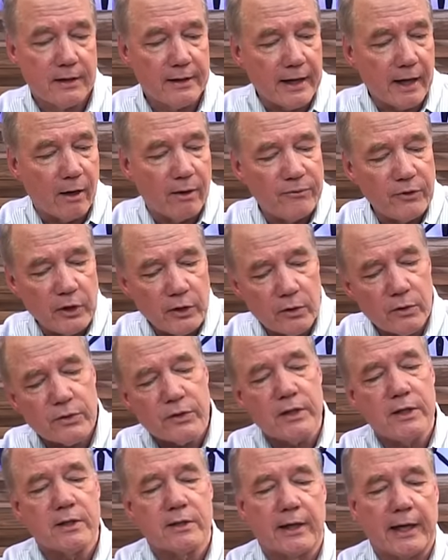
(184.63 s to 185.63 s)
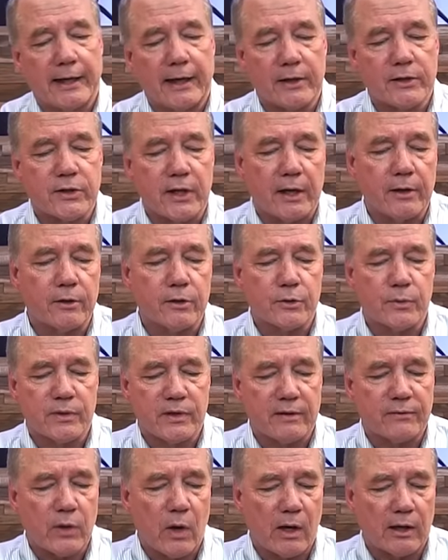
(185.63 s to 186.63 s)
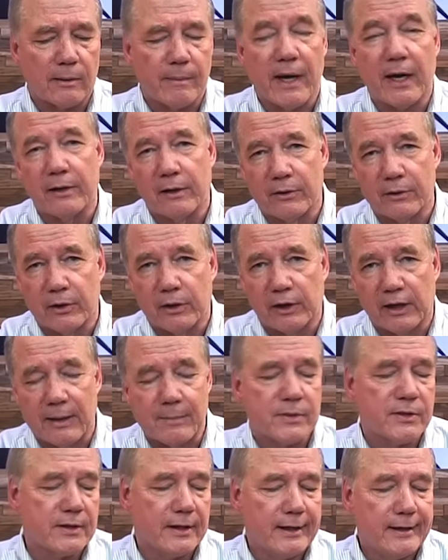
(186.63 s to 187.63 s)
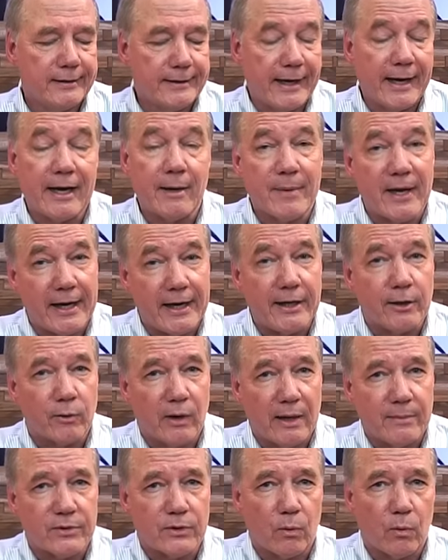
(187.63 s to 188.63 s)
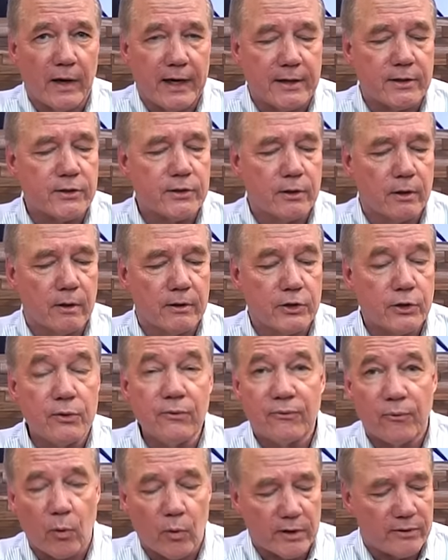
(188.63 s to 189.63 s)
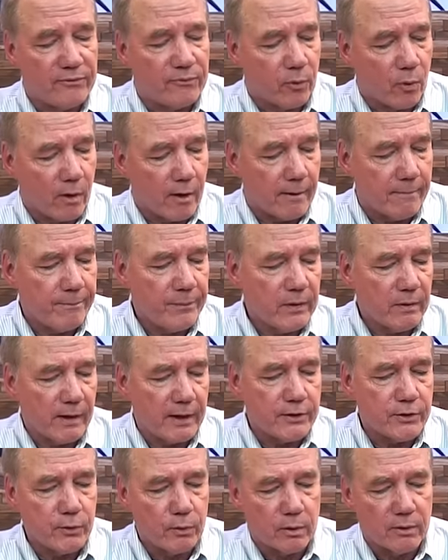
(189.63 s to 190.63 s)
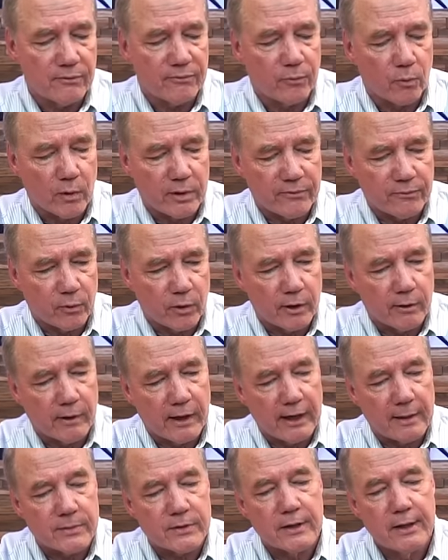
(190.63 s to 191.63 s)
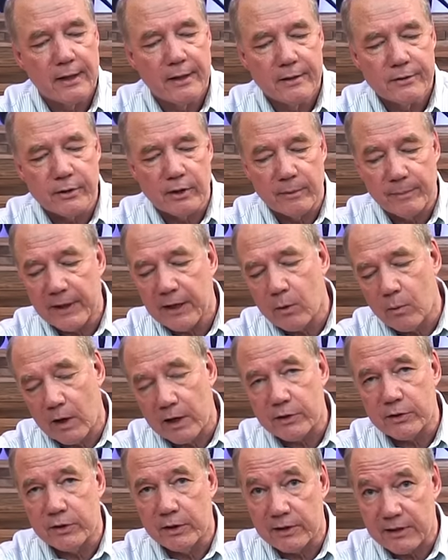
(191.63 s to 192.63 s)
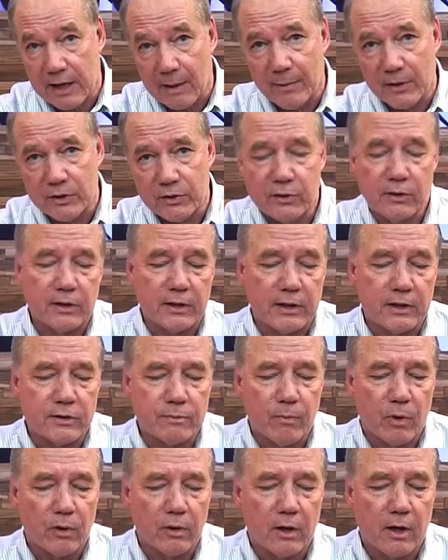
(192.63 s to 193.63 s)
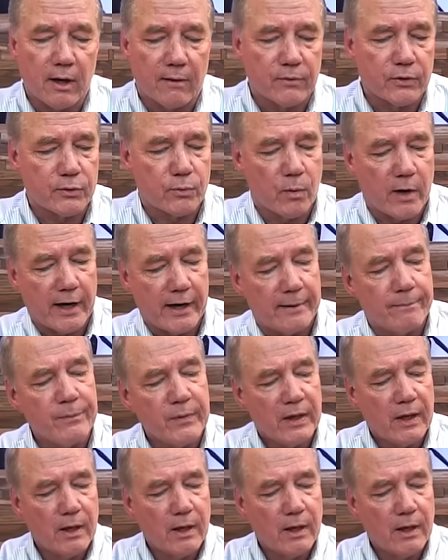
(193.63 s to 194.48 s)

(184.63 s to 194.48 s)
Now, if you use these leg extenders, which I've talked about in other clips, they add about eight grams of weight, so you're at two forty-four. Right, two hundred forty-four grams. So the big question is, how much do these motor covers weigh?